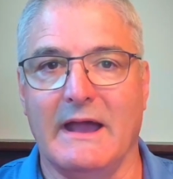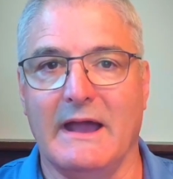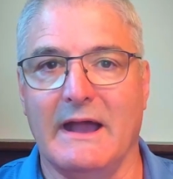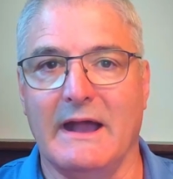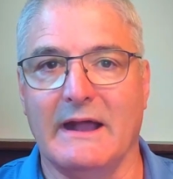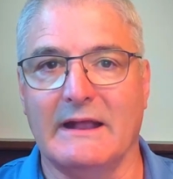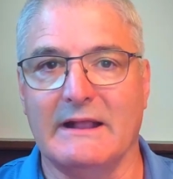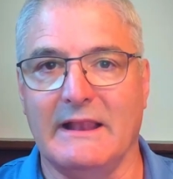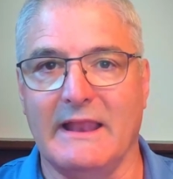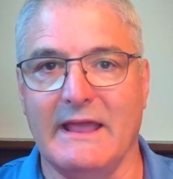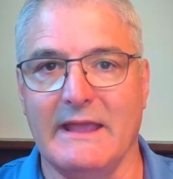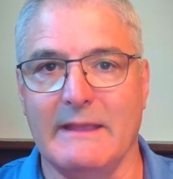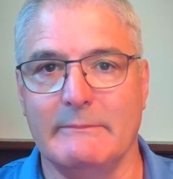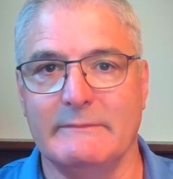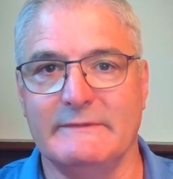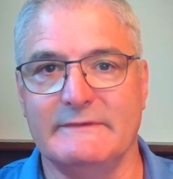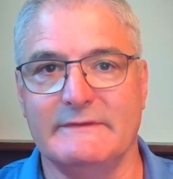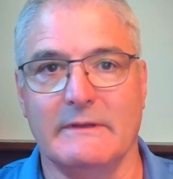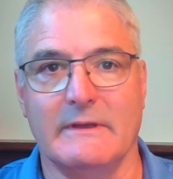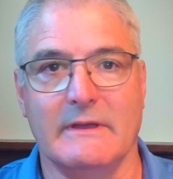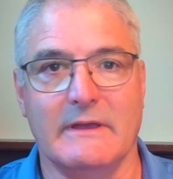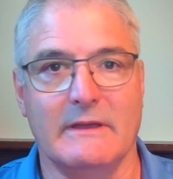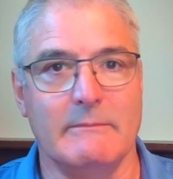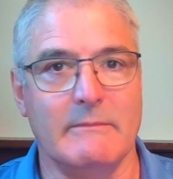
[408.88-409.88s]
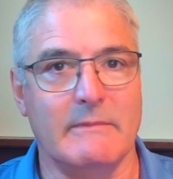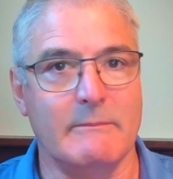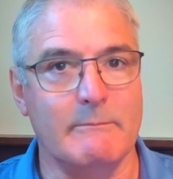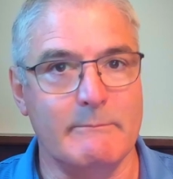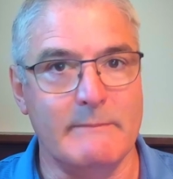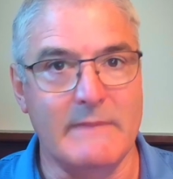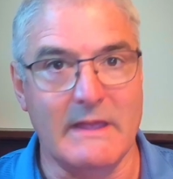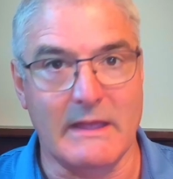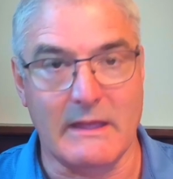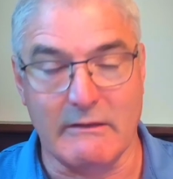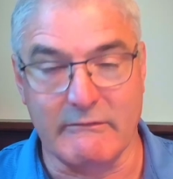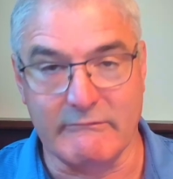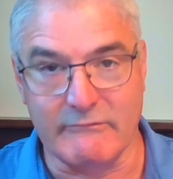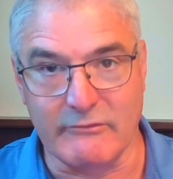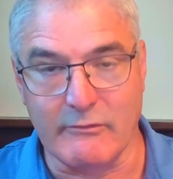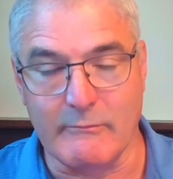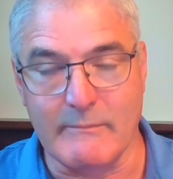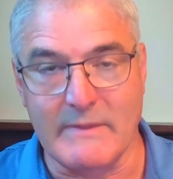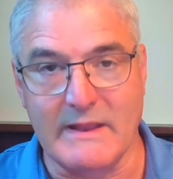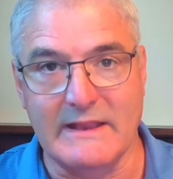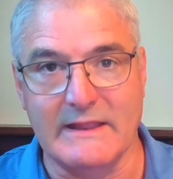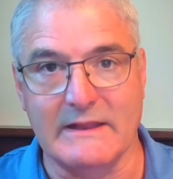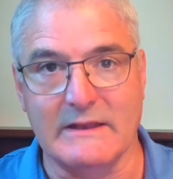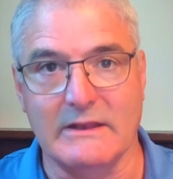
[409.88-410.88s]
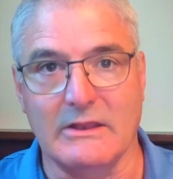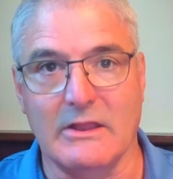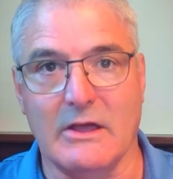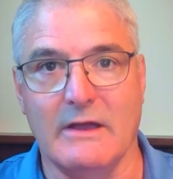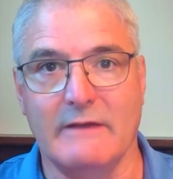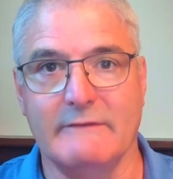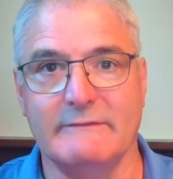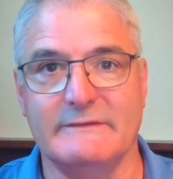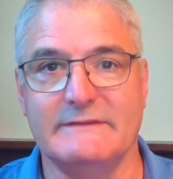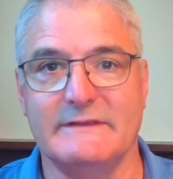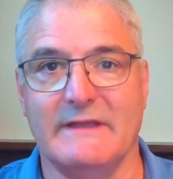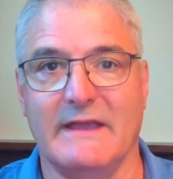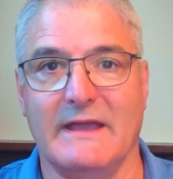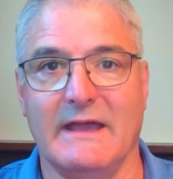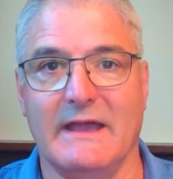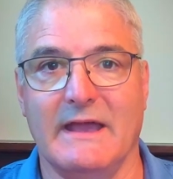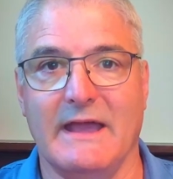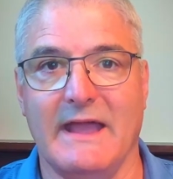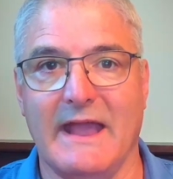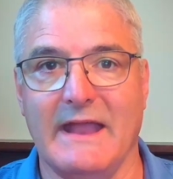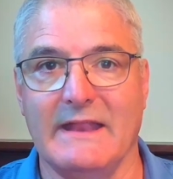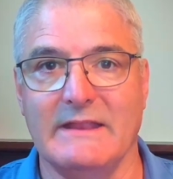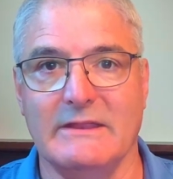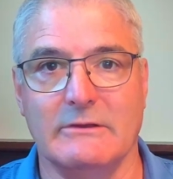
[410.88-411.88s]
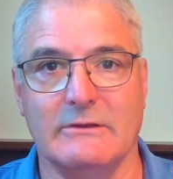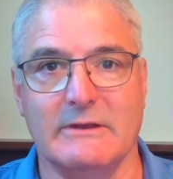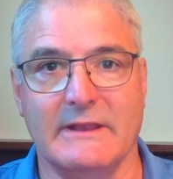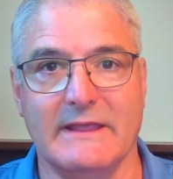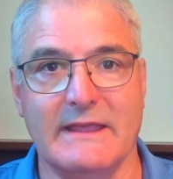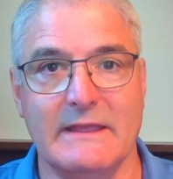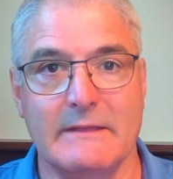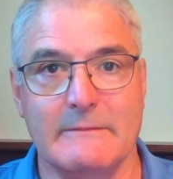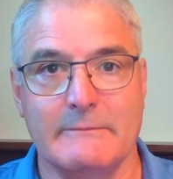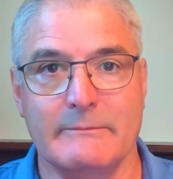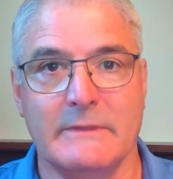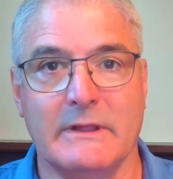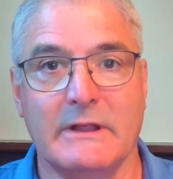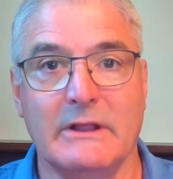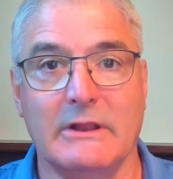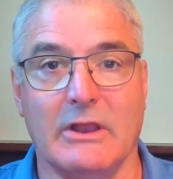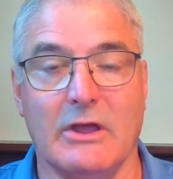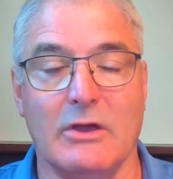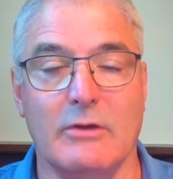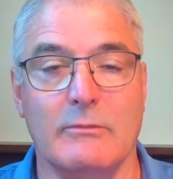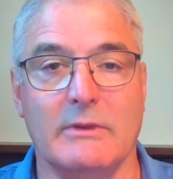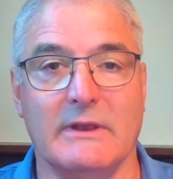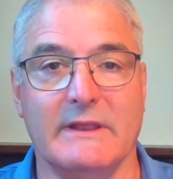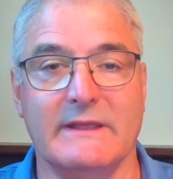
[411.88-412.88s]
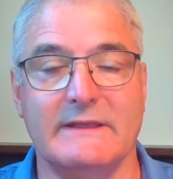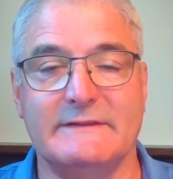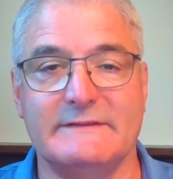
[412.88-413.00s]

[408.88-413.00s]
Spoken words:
claims over 1 million lives annually globally.